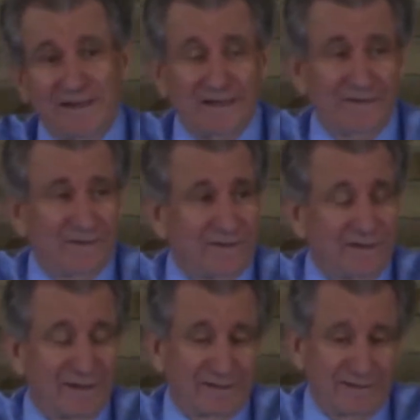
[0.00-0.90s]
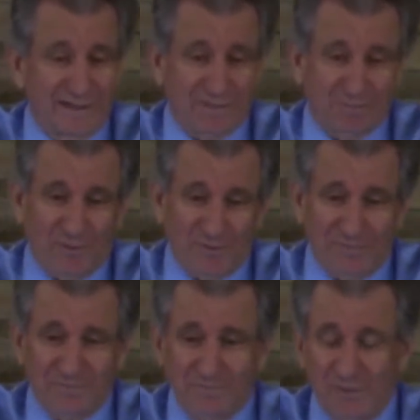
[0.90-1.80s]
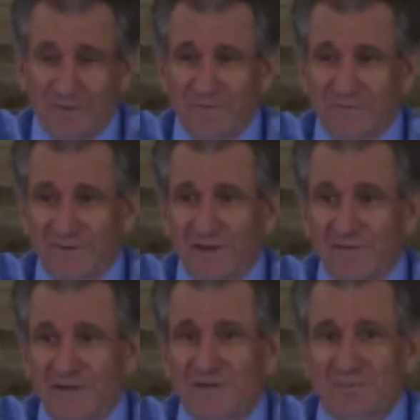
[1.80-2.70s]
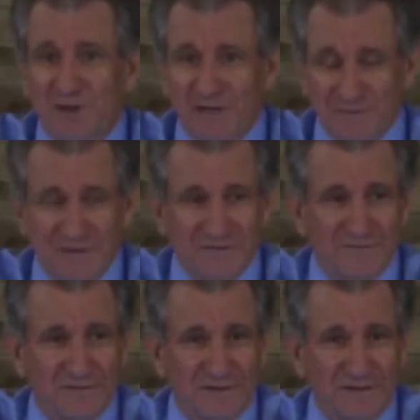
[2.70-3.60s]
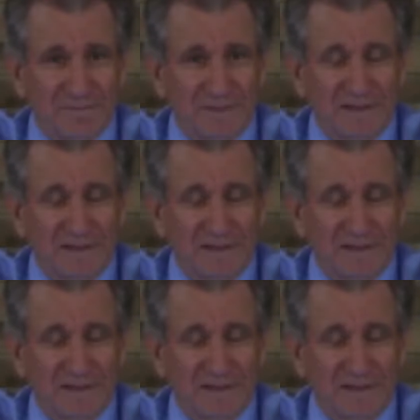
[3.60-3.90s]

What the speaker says: and that's part of the salvation process for them.